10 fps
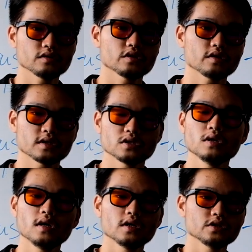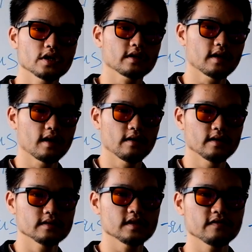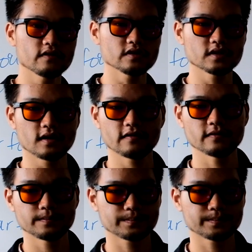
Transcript: so you can check that out and see for yourself.